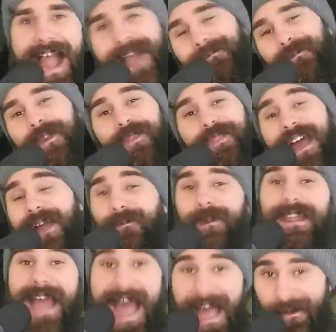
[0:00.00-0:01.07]
And with that,
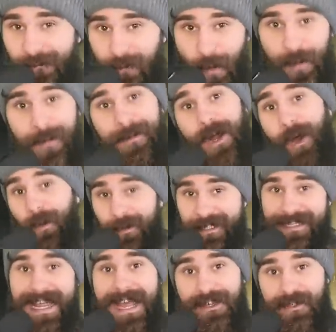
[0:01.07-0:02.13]
we have what the Beholder
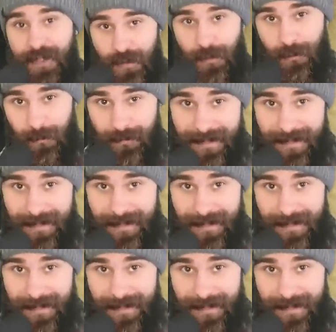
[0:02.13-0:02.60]
can do.